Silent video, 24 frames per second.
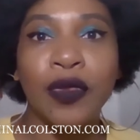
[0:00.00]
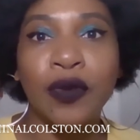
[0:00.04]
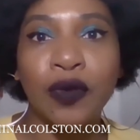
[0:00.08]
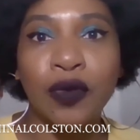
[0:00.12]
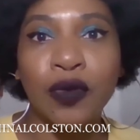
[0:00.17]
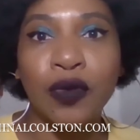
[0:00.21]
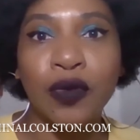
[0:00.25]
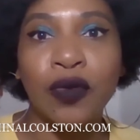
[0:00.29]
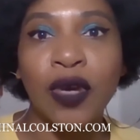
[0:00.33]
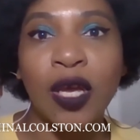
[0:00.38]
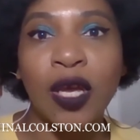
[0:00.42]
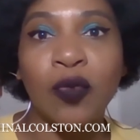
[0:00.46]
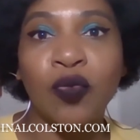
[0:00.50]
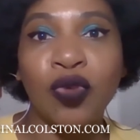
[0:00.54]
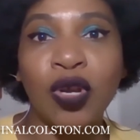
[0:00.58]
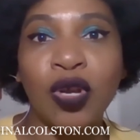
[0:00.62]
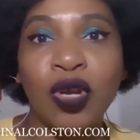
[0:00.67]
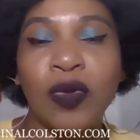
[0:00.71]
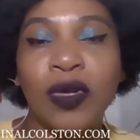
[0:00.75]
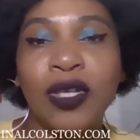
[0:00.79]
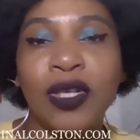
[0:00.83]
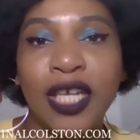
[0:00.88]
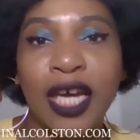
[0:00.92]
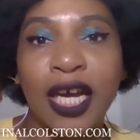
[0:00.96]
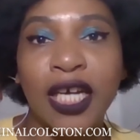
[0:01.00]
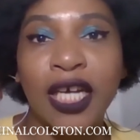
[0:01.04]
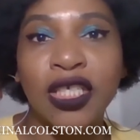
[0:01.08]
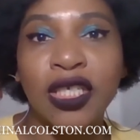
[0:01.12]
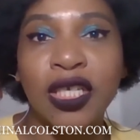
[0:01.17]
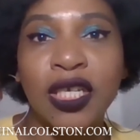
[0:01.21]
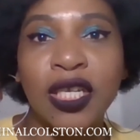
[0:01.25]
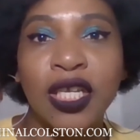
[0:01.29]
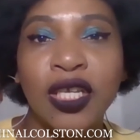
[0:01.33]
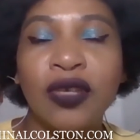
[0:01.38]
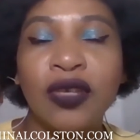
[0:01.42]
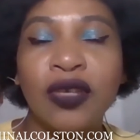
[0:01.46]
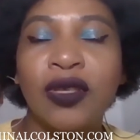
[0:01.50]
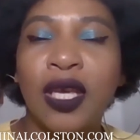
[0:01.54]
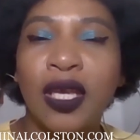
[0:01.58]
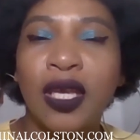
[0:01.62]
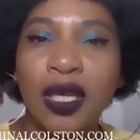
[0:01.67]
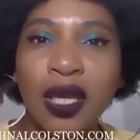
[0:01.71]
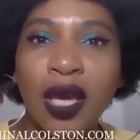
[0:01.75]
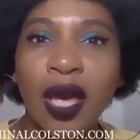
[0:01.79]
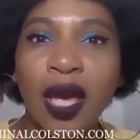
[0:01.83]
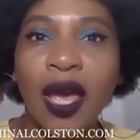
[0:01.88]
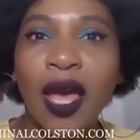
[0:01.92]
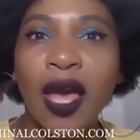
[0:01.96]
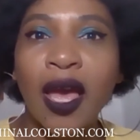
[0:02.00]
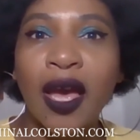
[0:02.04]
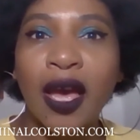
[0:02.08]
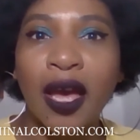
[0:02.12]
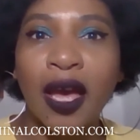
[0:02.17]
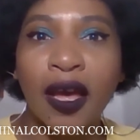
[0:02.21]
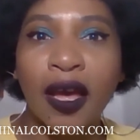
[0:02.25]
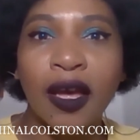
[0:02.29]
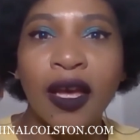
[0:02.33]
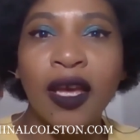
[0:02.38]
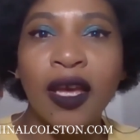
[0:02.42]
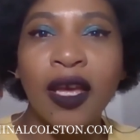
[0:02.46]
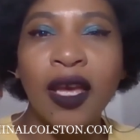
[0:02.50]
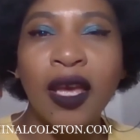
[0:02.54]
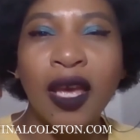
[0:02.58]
through in pre-production and you think, yeah,